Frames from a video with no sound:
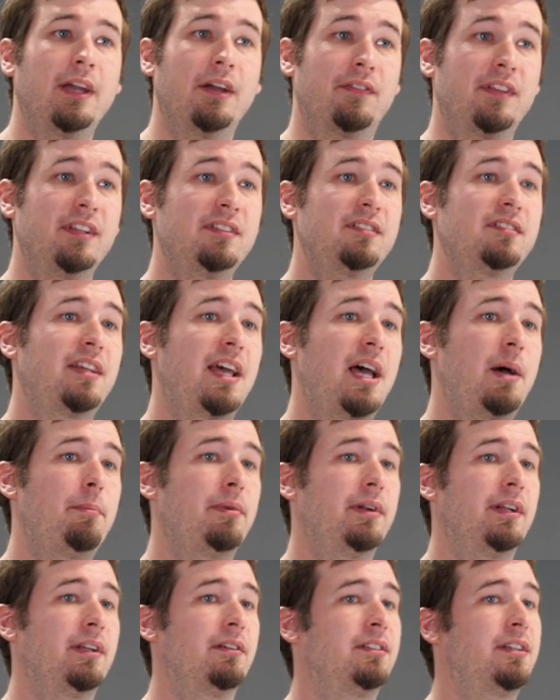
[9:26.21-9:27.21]
If this is
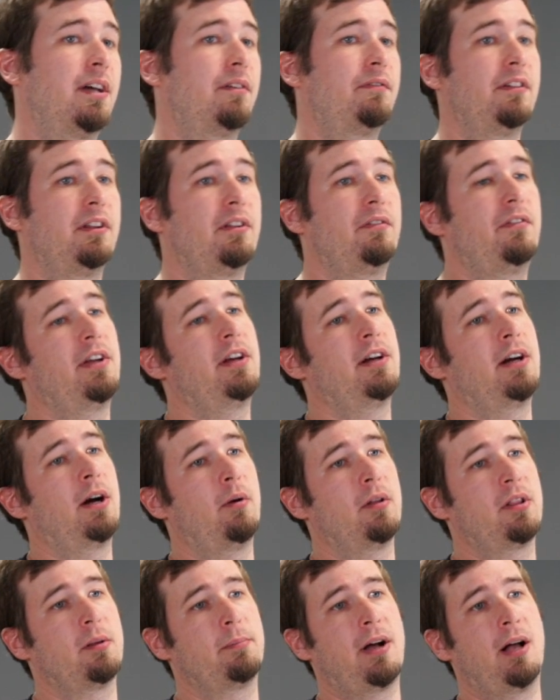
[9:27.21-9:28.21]
happening, definitely figure out
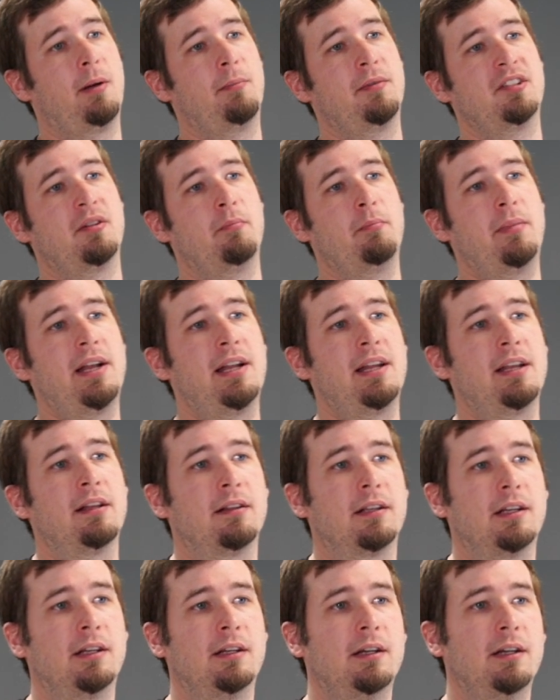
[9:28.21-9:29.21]
what the problem is
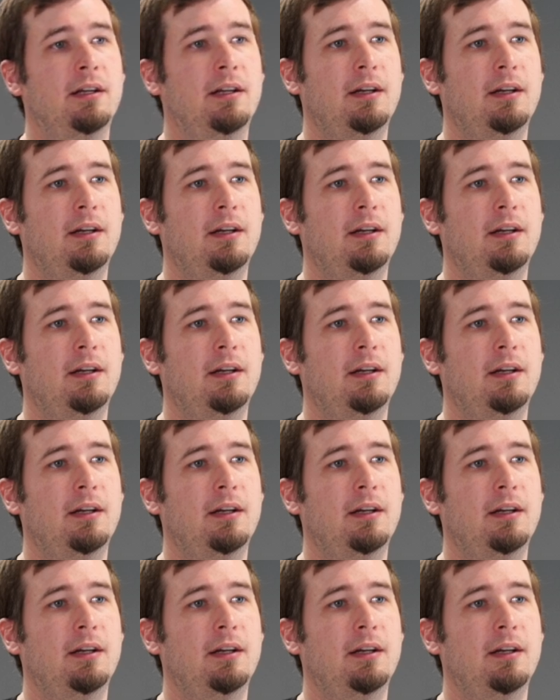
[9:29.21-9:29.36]
immediately.